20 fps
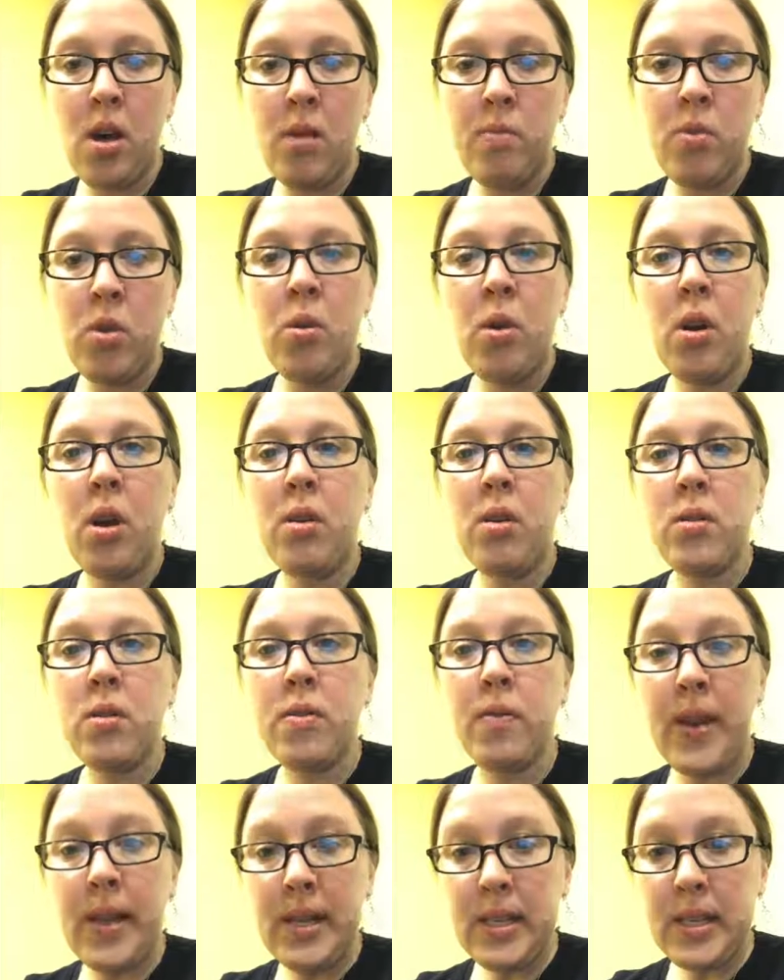You can
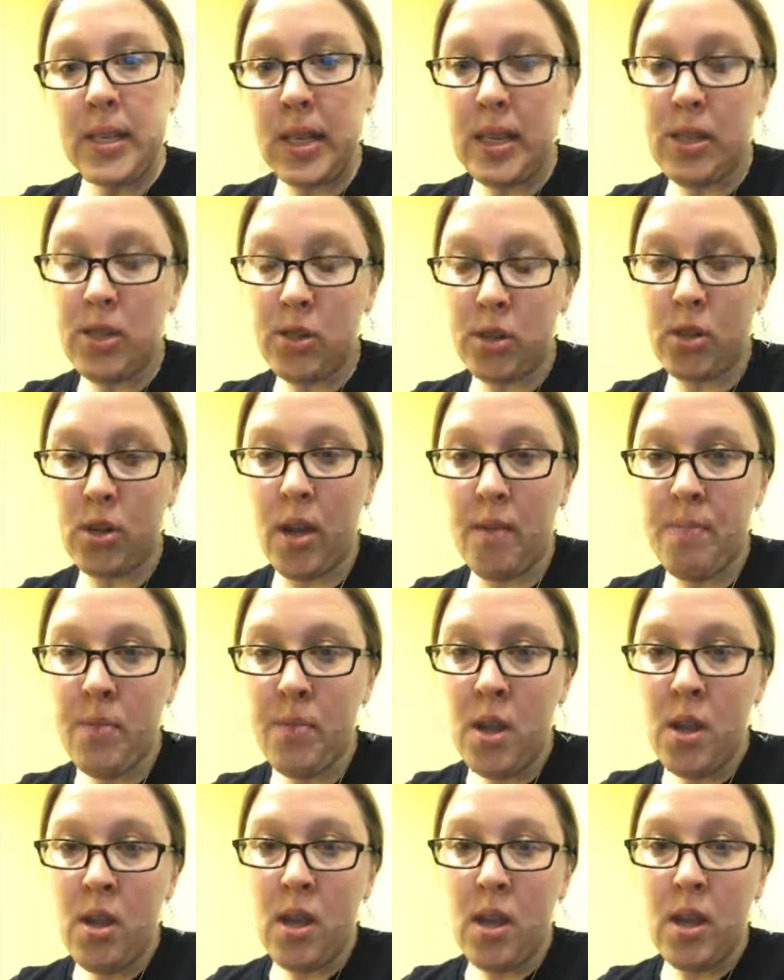also find us on
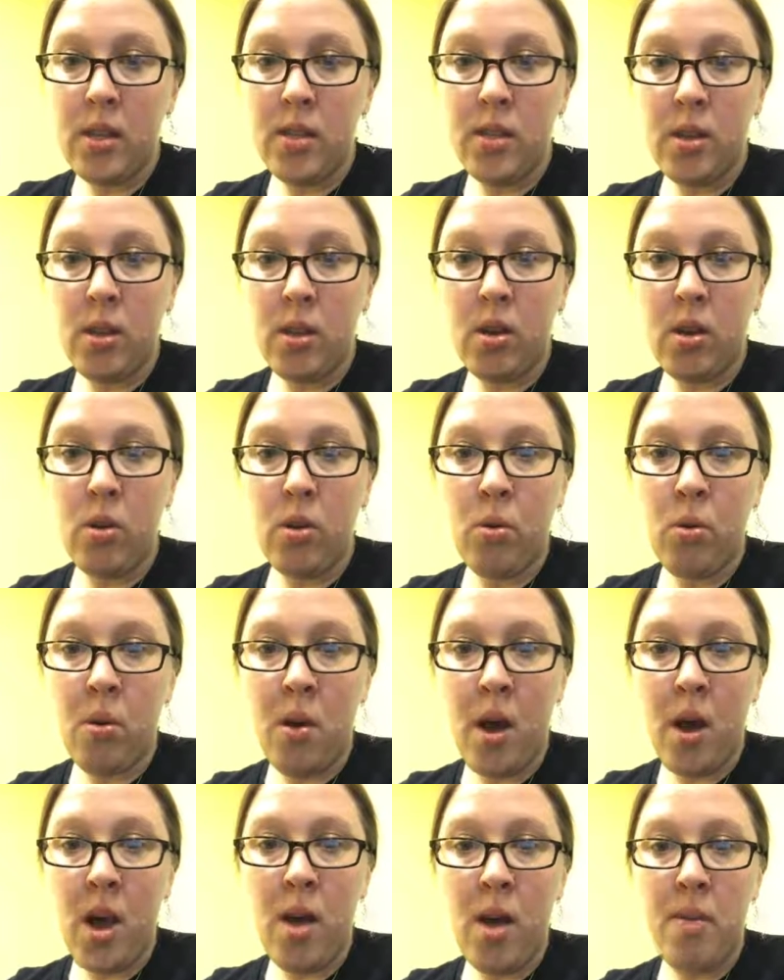Instagram. And so
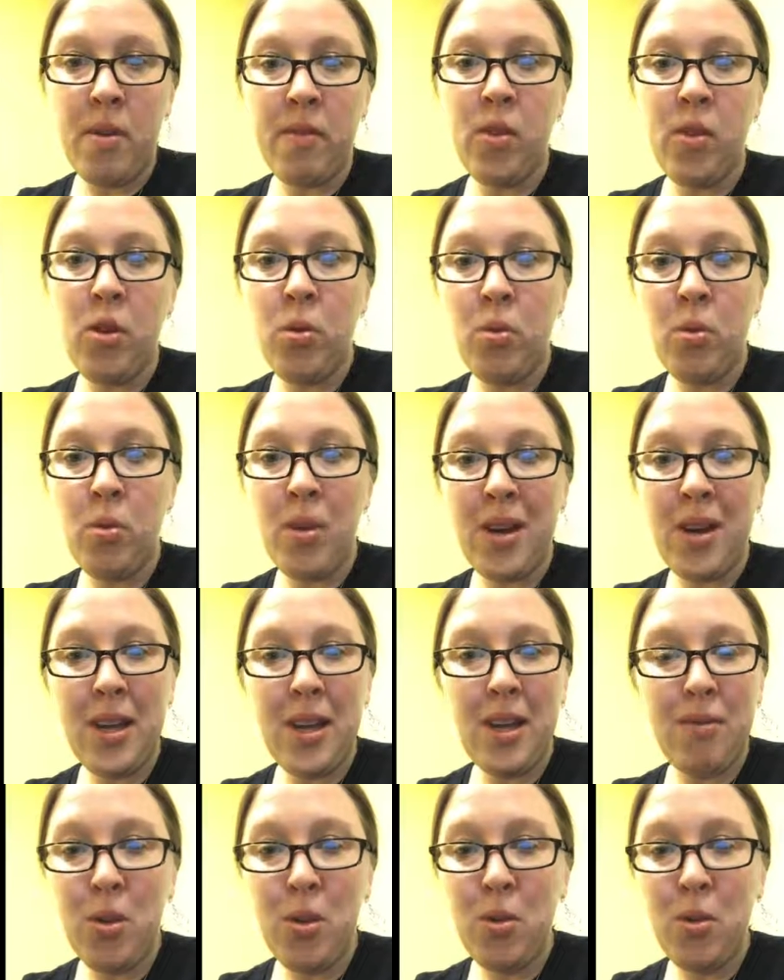if you
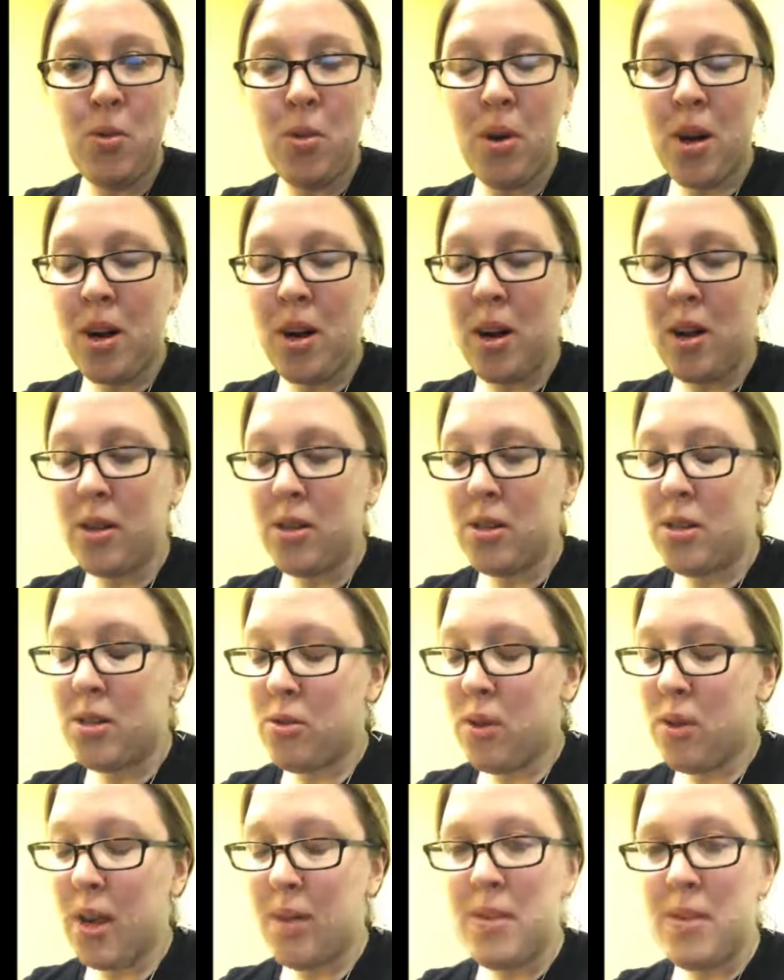are direct
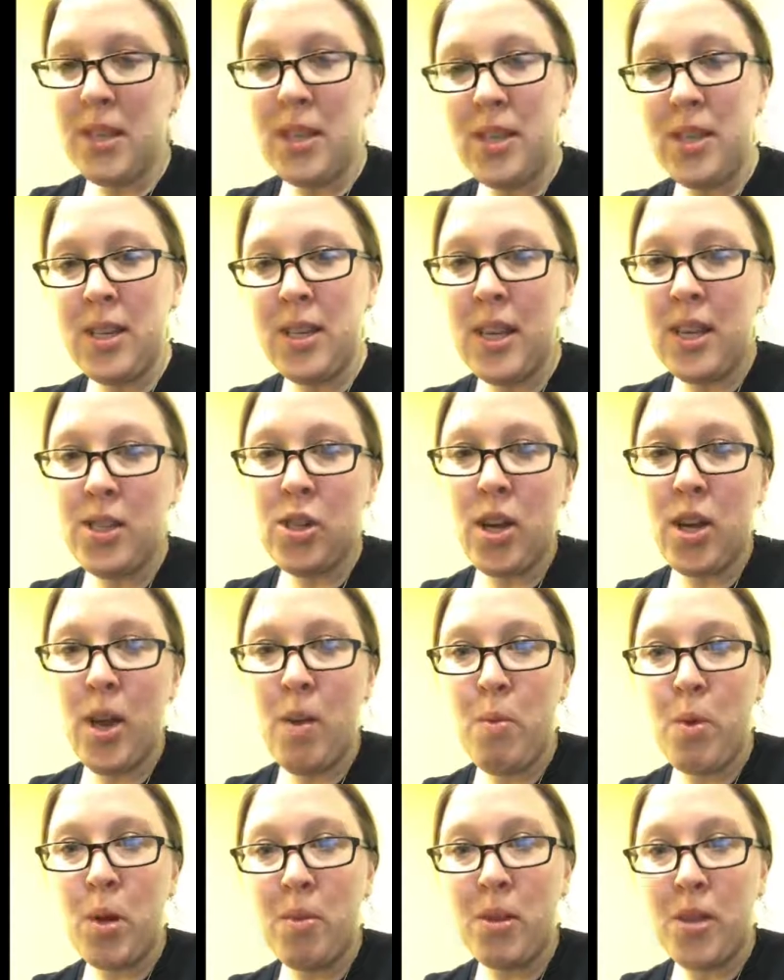messaging in the Instagram, you're
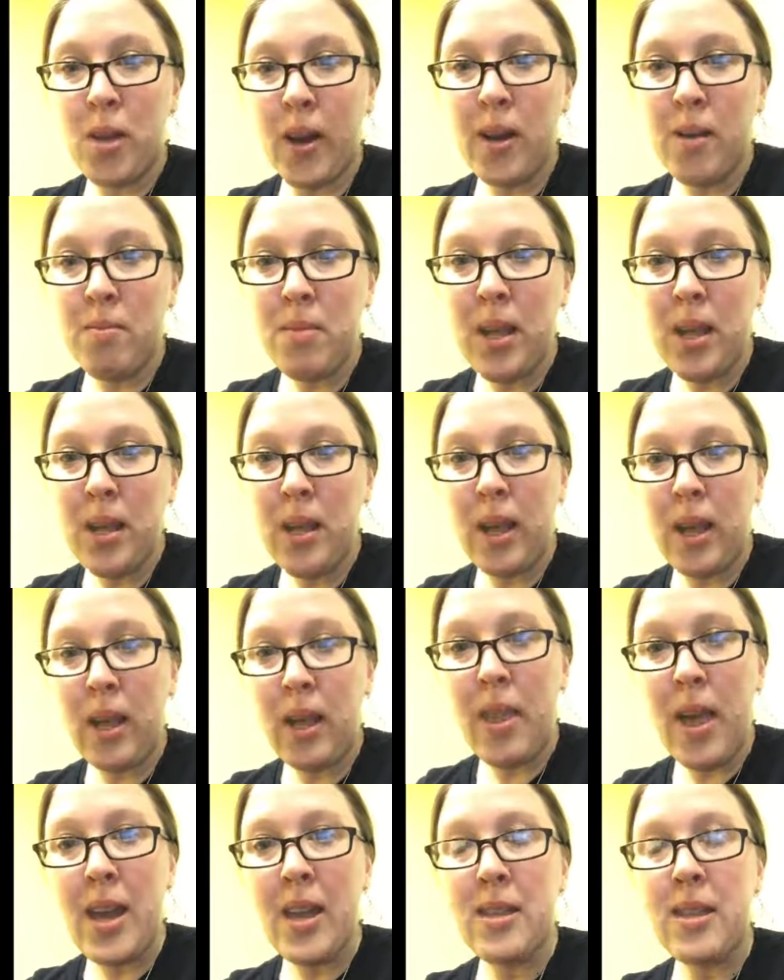going to be talking to me,
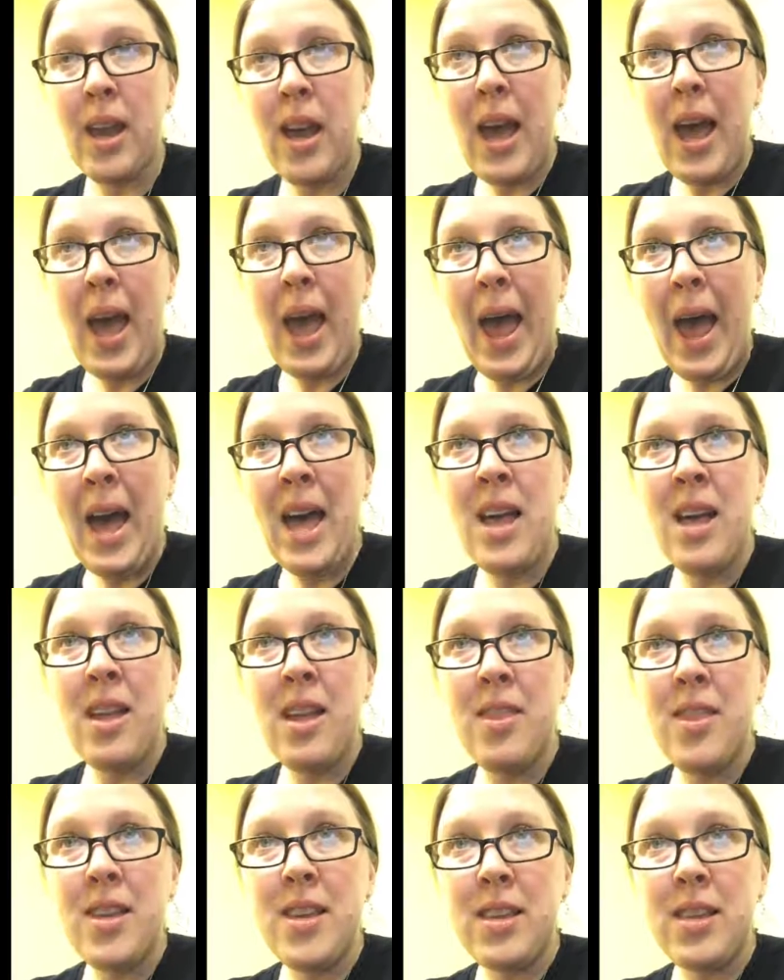and that is at
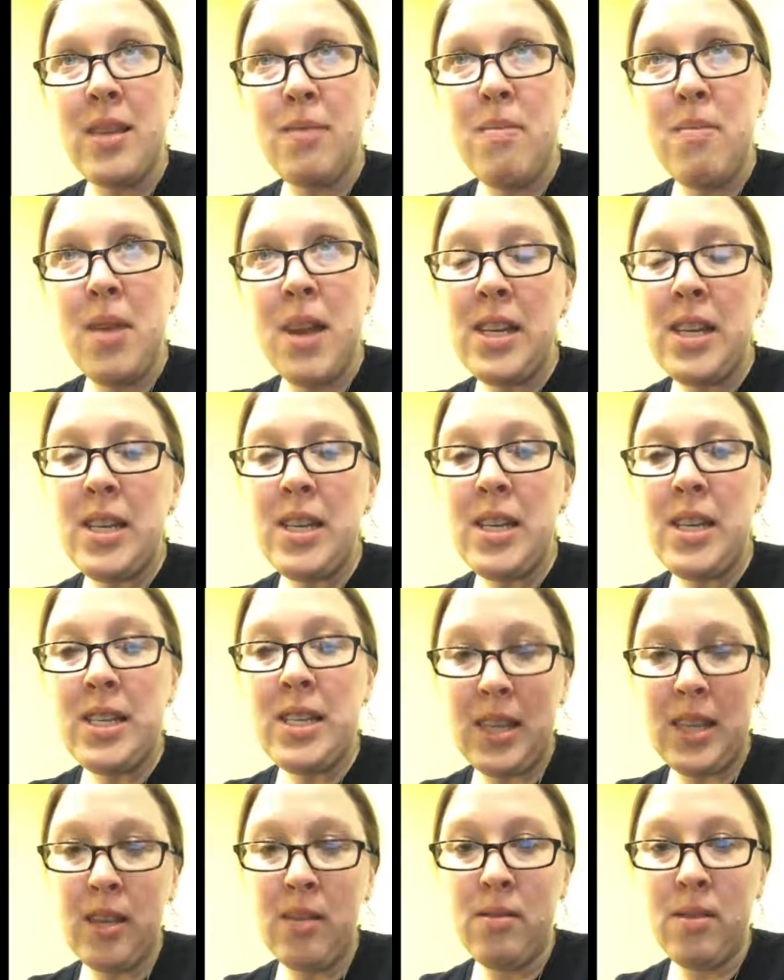This Is Made in
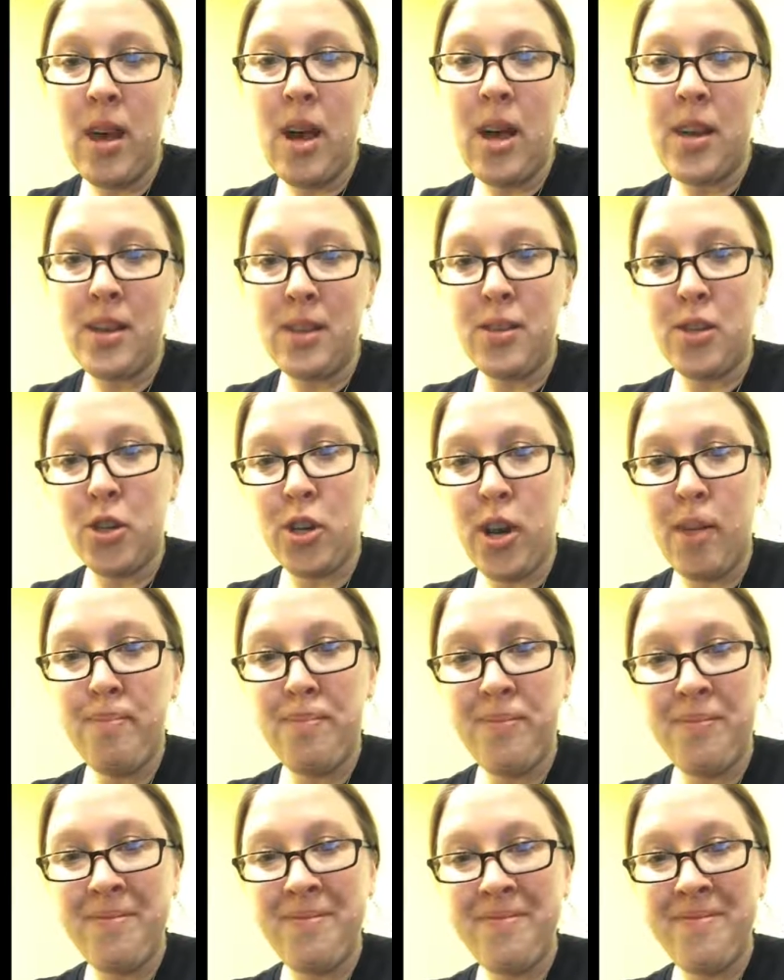DC on
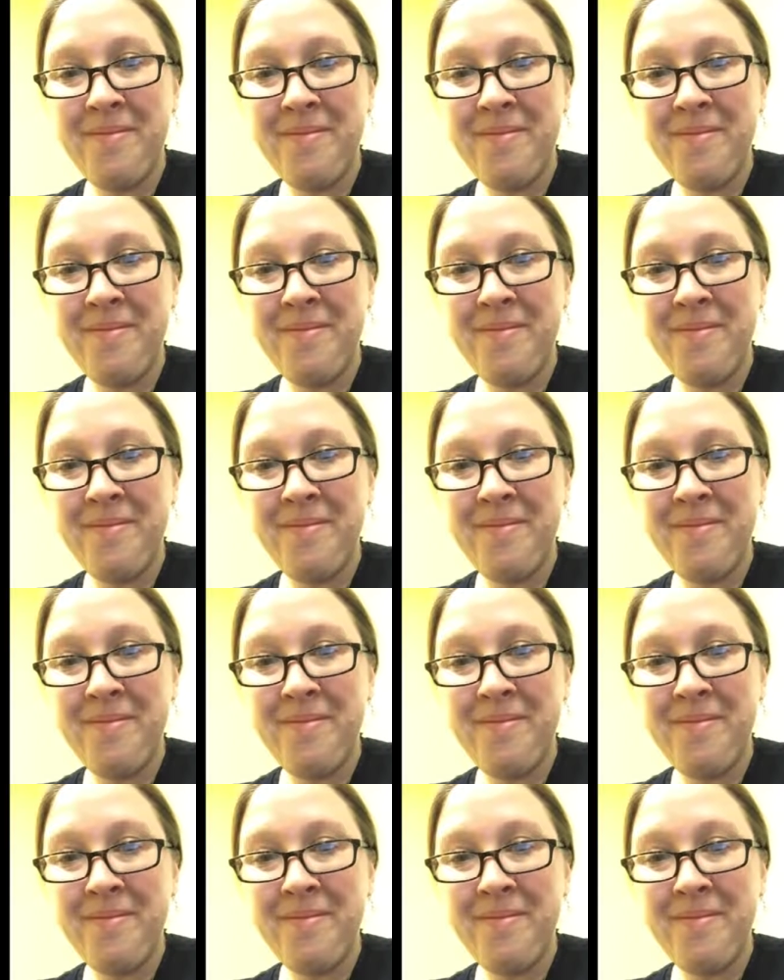Instagram.